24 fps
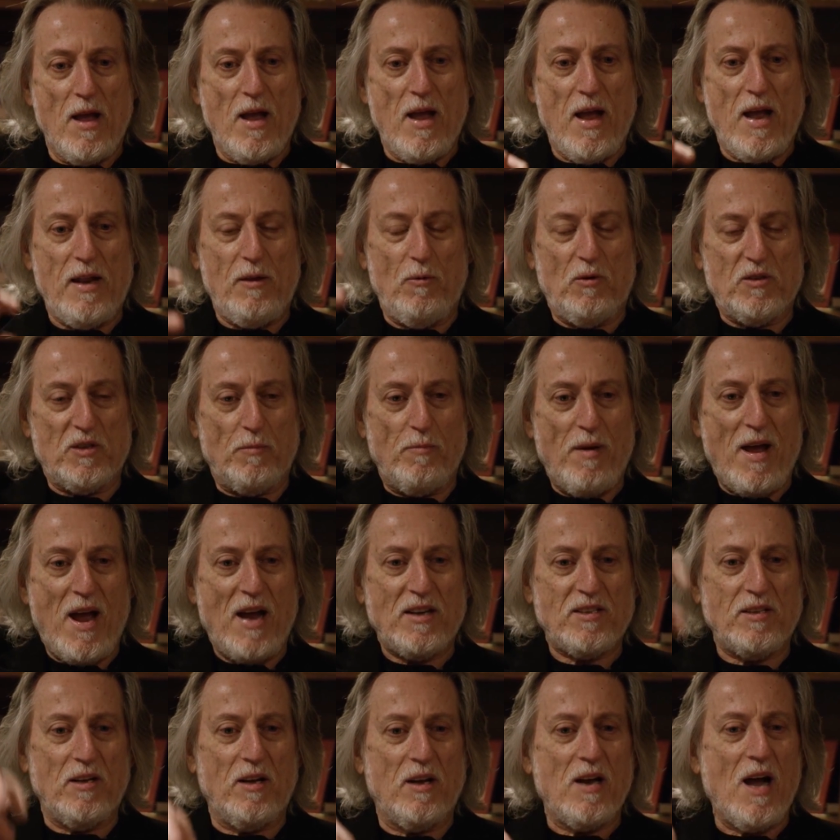And there was a
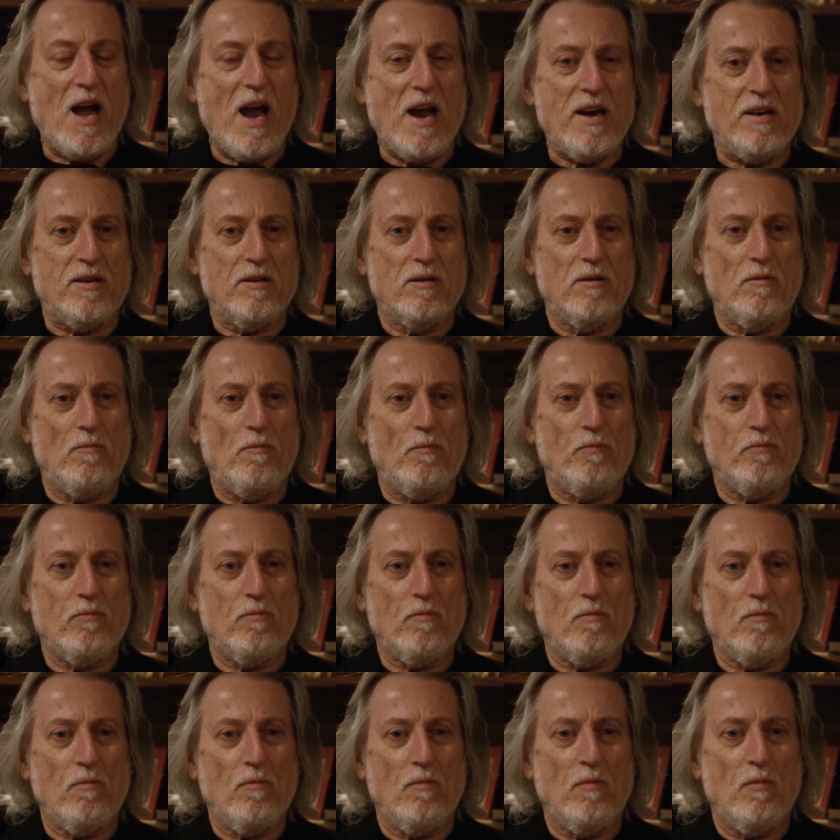passing kite.
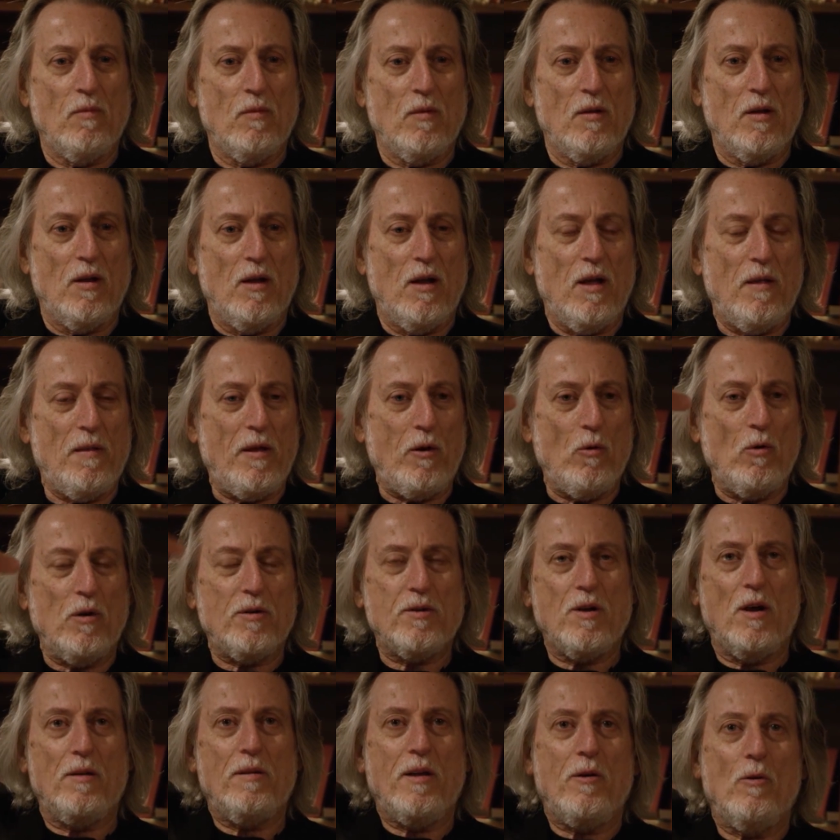And they
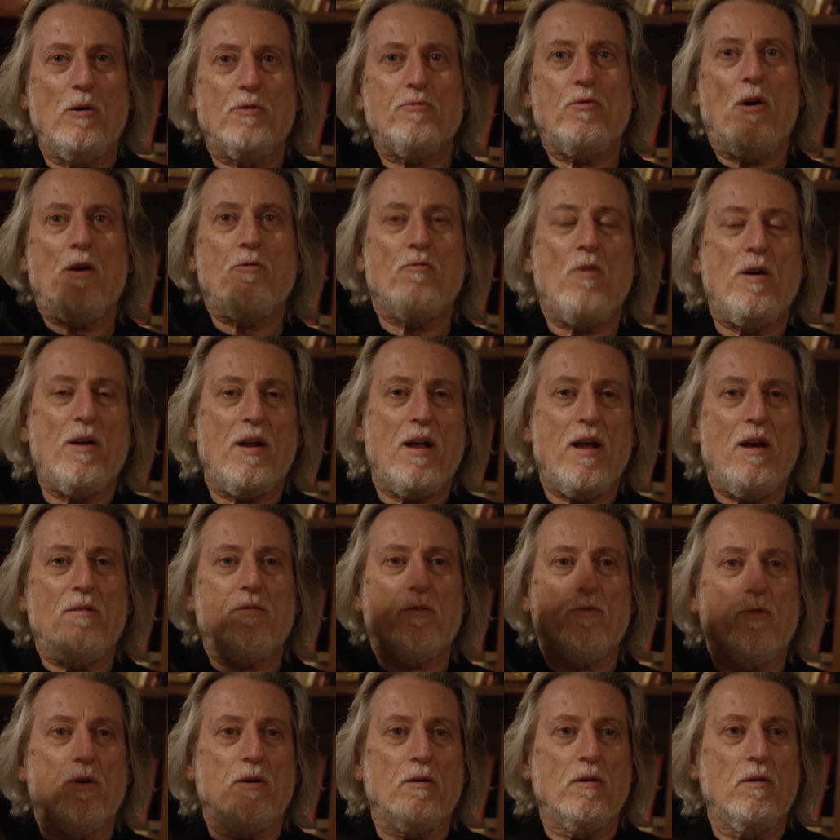all tried running
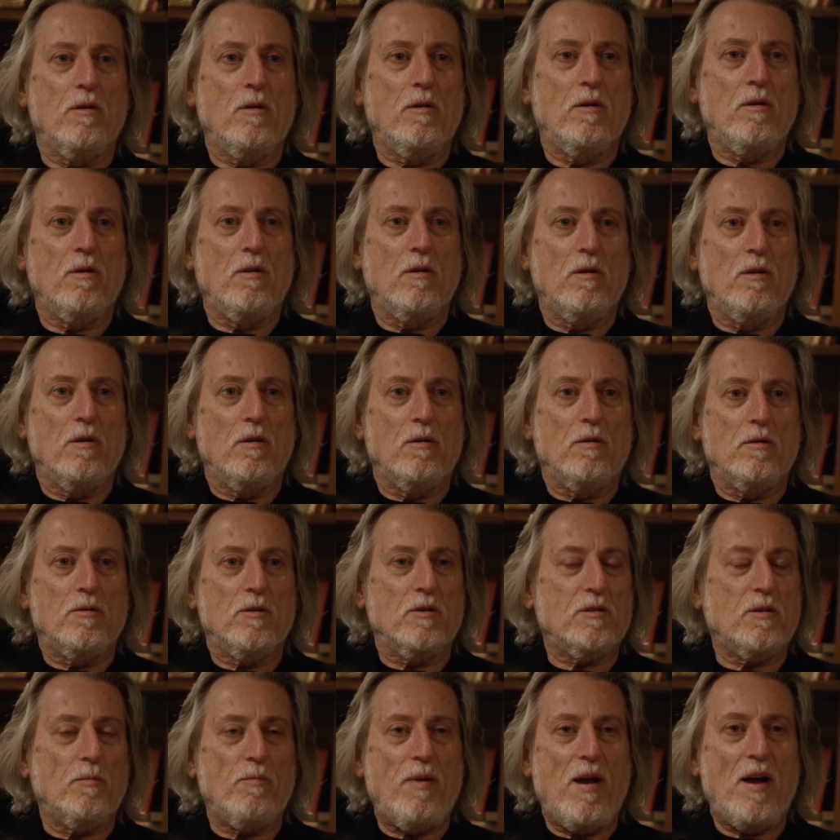after it.
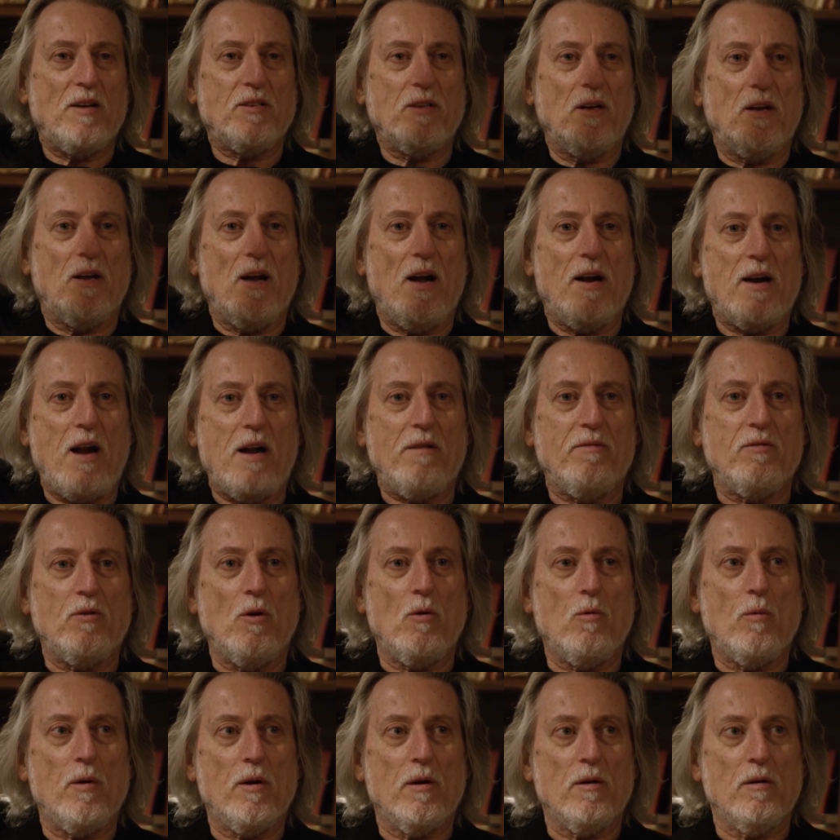Just a passing kite out of
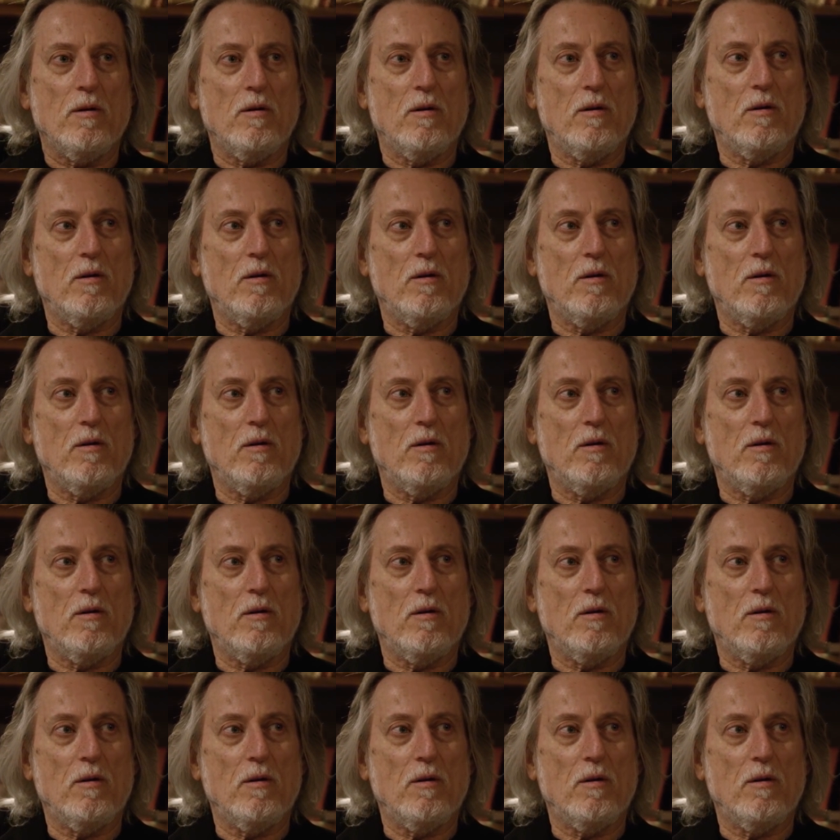nowhere.